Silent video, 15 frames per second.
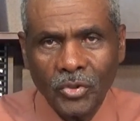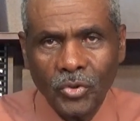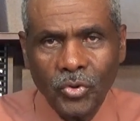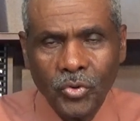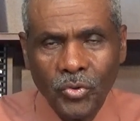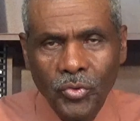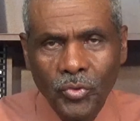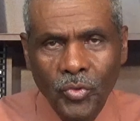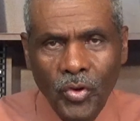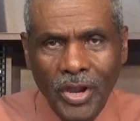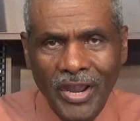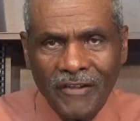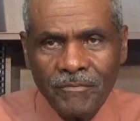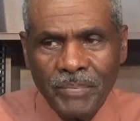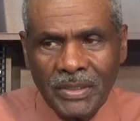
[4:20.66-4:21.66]
who
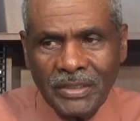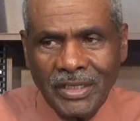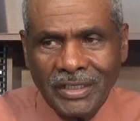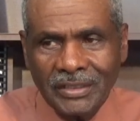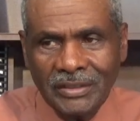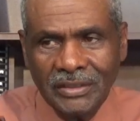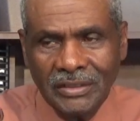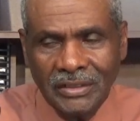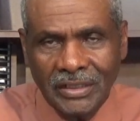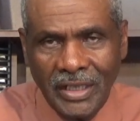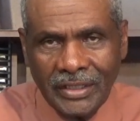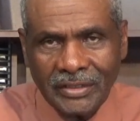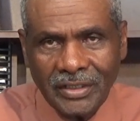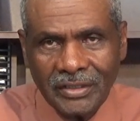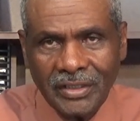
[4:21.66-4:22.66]
have been
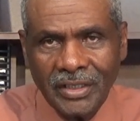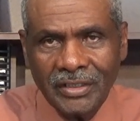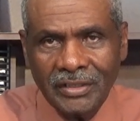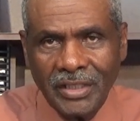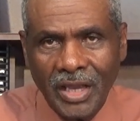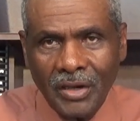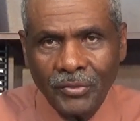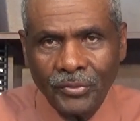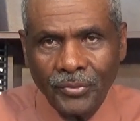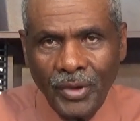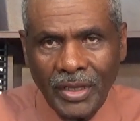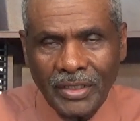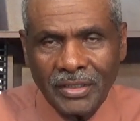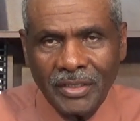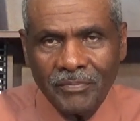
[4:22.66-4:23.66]
connected and
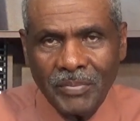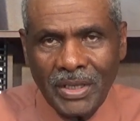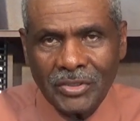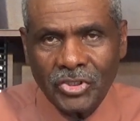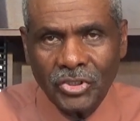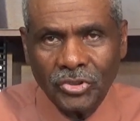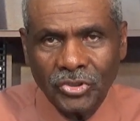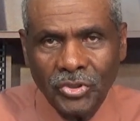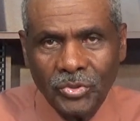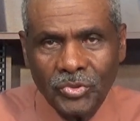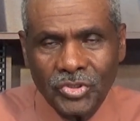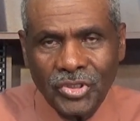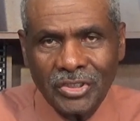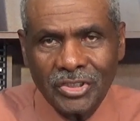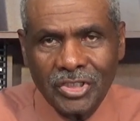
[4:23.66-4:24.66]
directed by
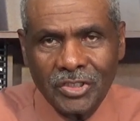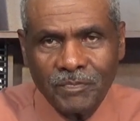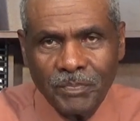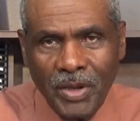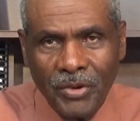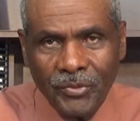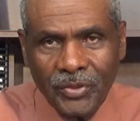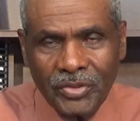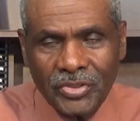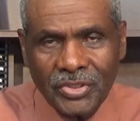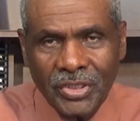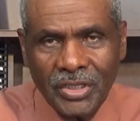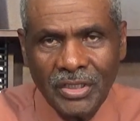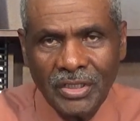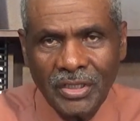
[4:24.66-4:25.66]
seducing spirits.